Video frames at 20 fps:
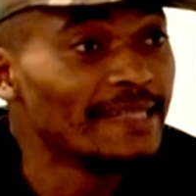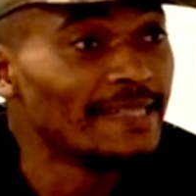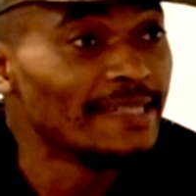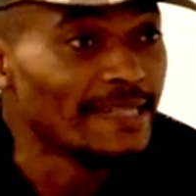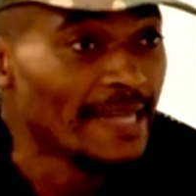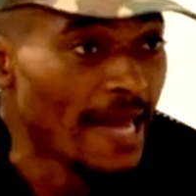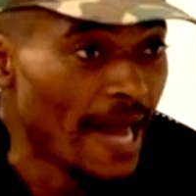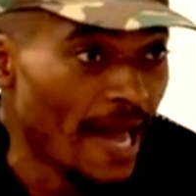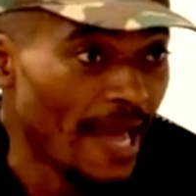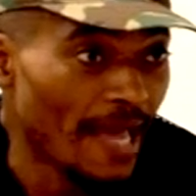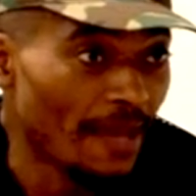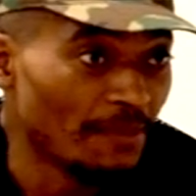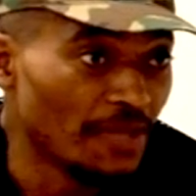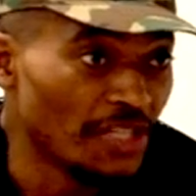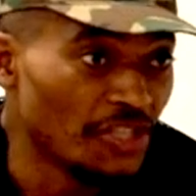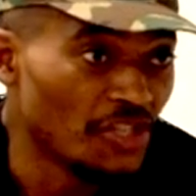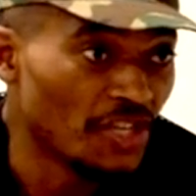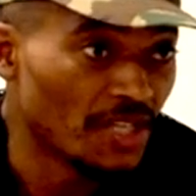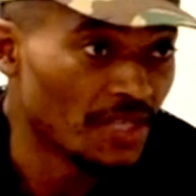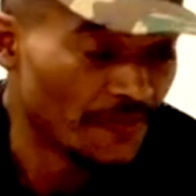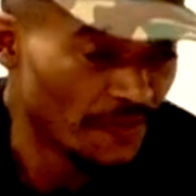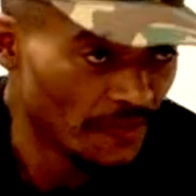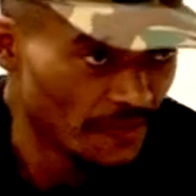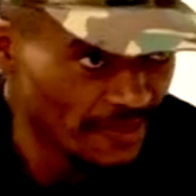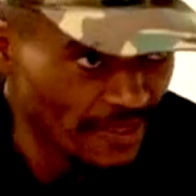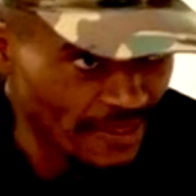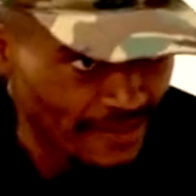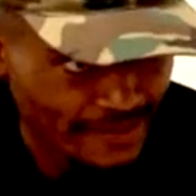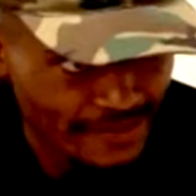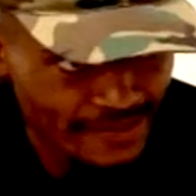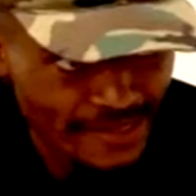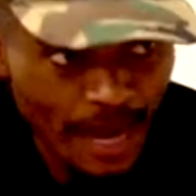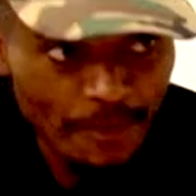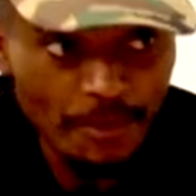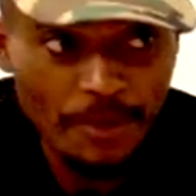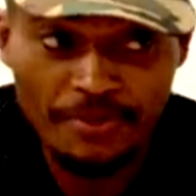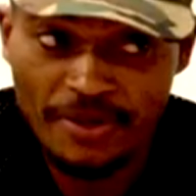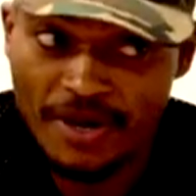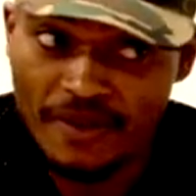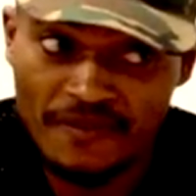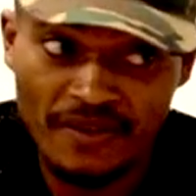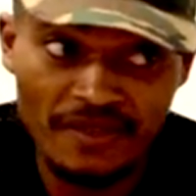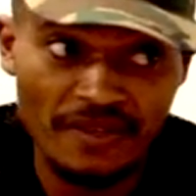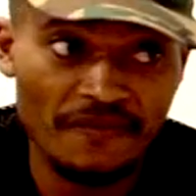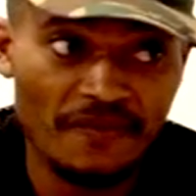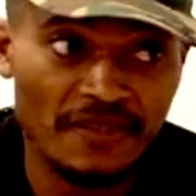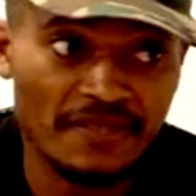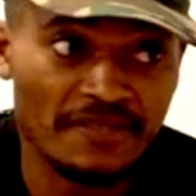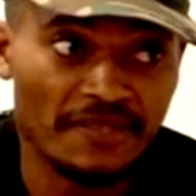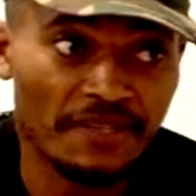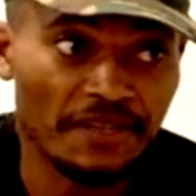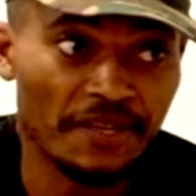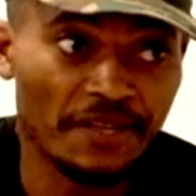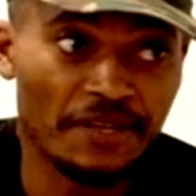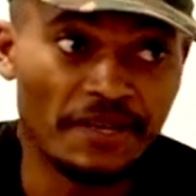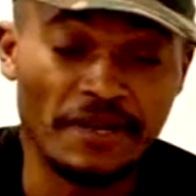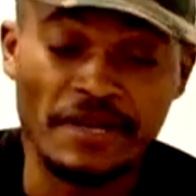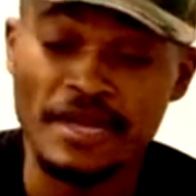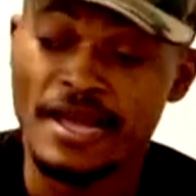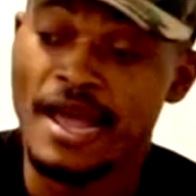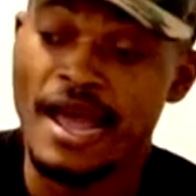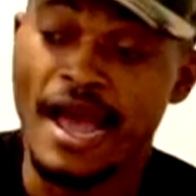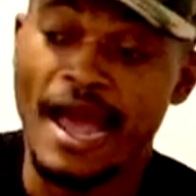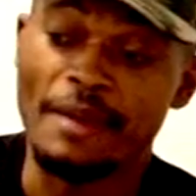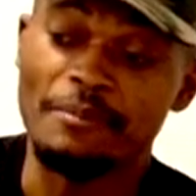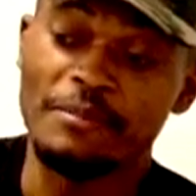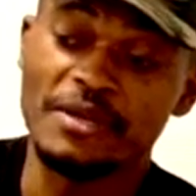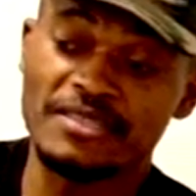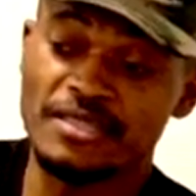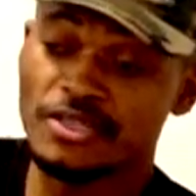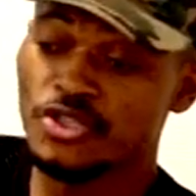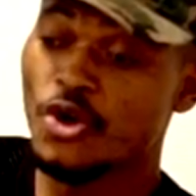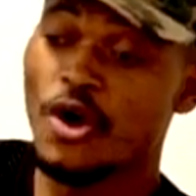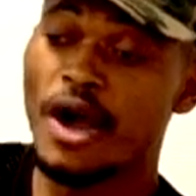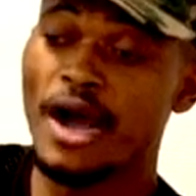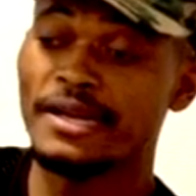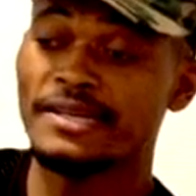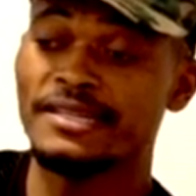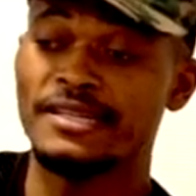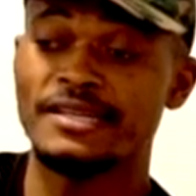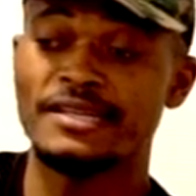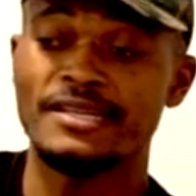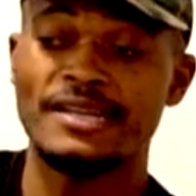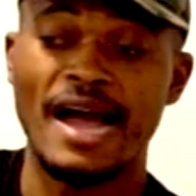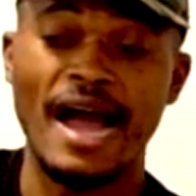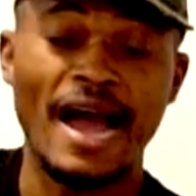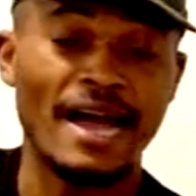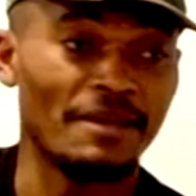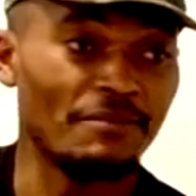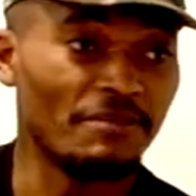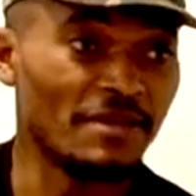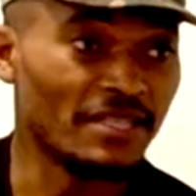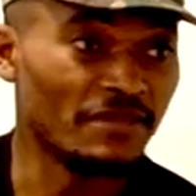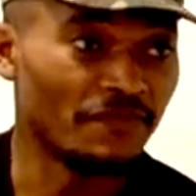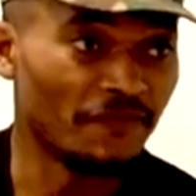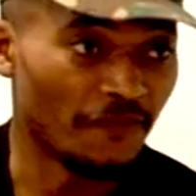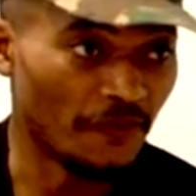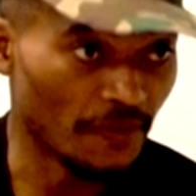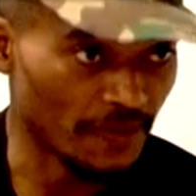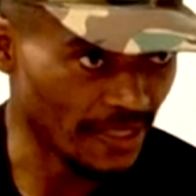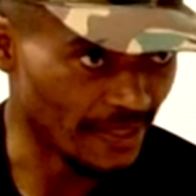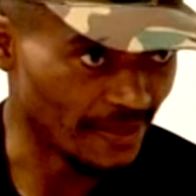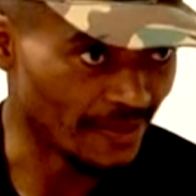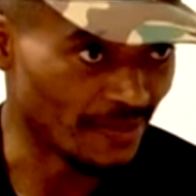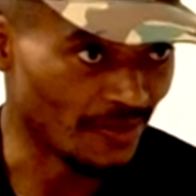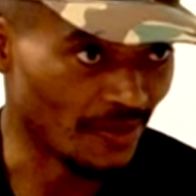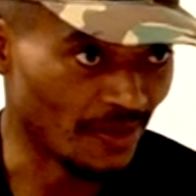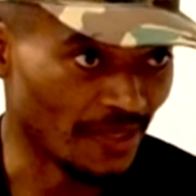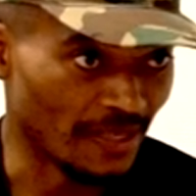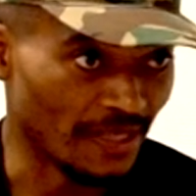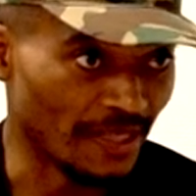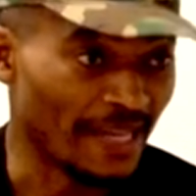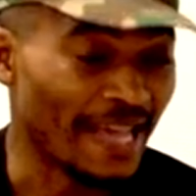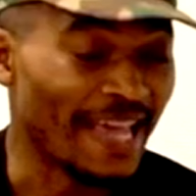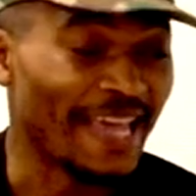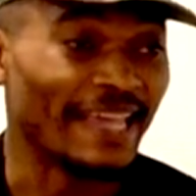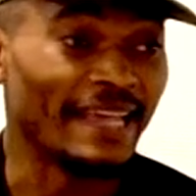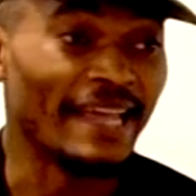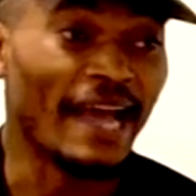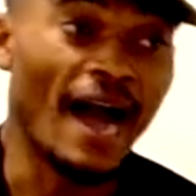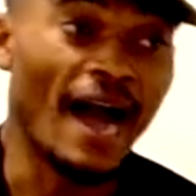didn't hire me just for this. I'm a private investigator, and Mr. Johan didn't hire me for this only. He